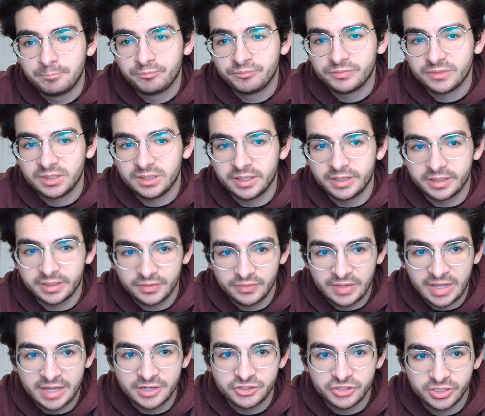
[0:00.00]
like
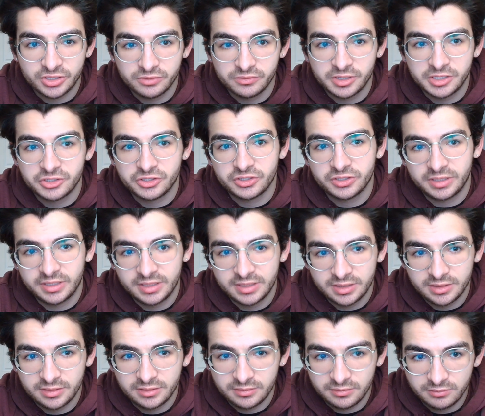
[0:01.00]
that
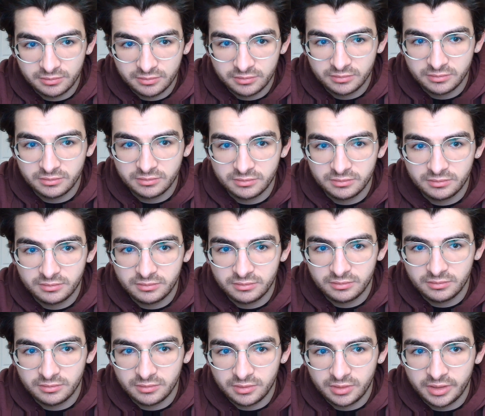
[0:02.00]
generation
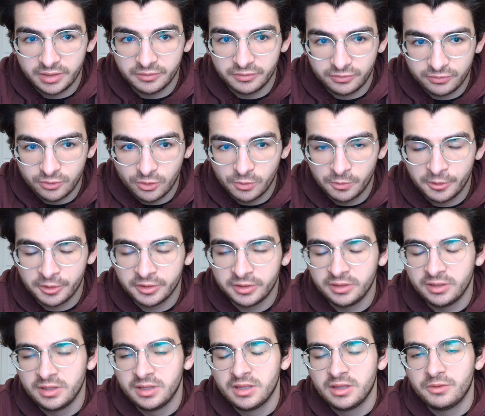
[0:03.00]
and forward
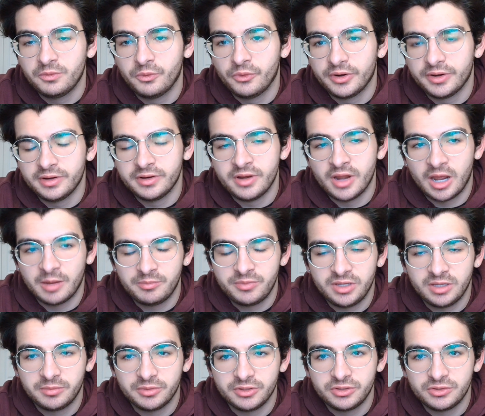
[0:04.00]
would not be
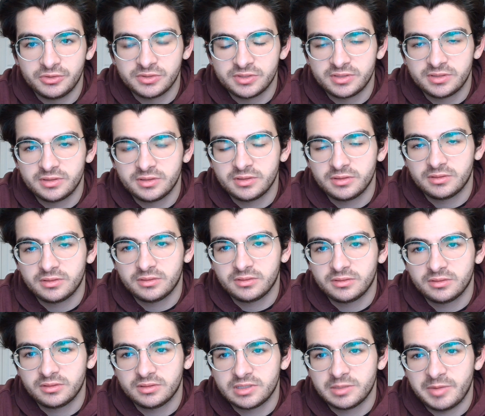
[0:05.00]
able to use
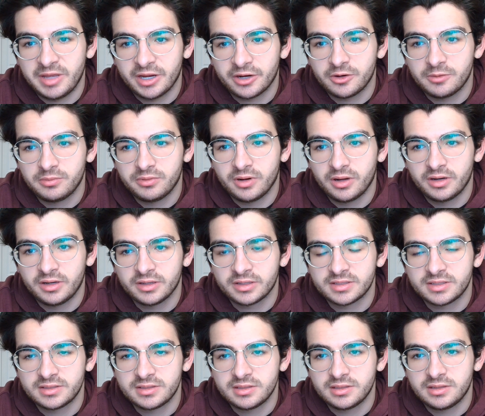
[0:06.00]
tobacco
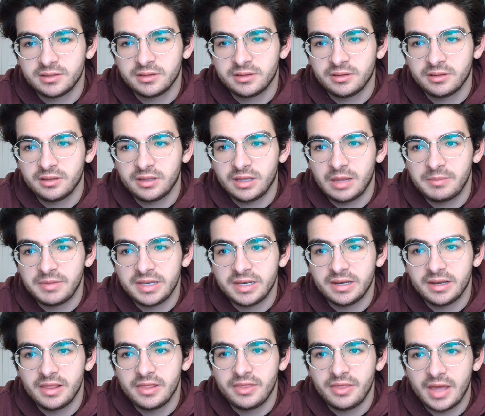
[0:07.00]
products. I
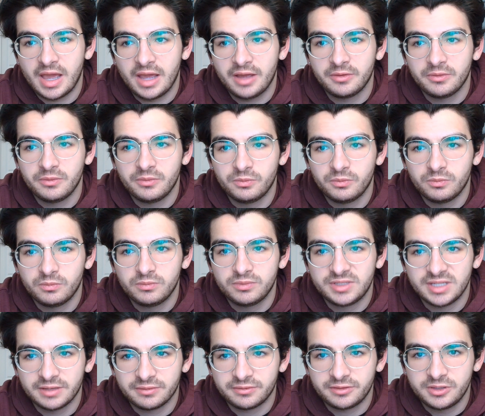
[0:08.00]
mean, that
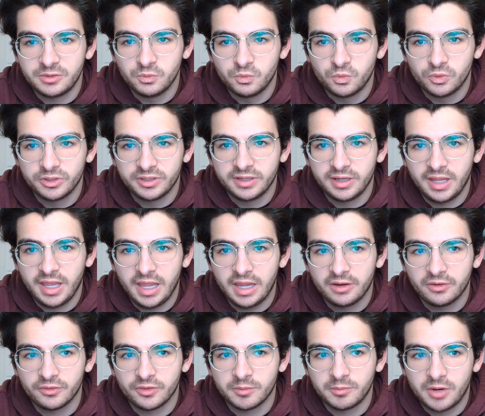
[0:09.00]
definitely wouldn't
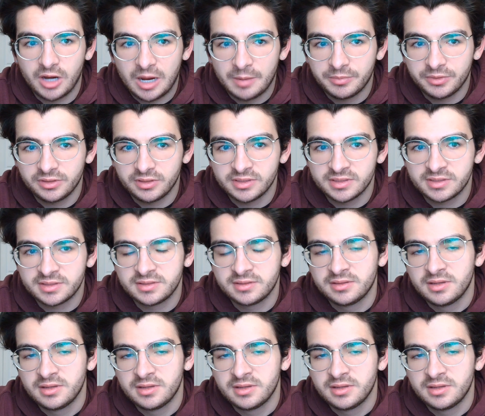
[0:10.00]
anger the populace,